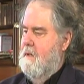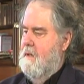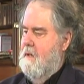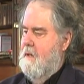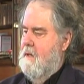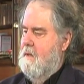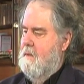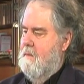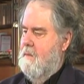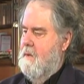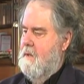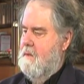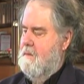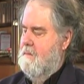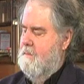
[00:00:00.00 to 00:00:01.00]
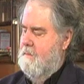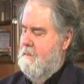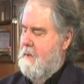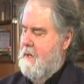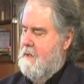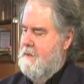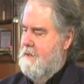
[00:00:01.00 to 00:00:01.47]
Well,
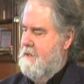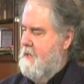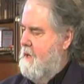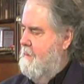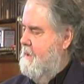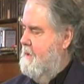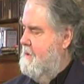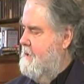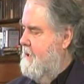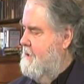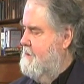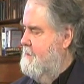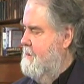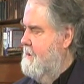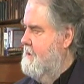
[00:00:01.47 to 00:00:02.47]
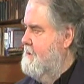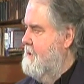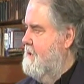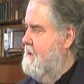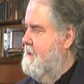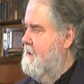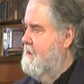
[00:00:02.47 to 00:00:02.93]
Michael just came in and touched me and
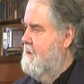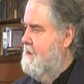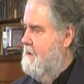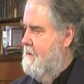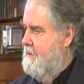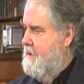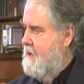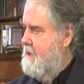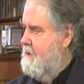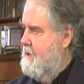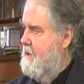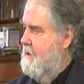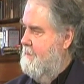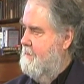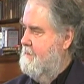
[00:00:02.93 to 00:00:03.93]
said, "You've got to come."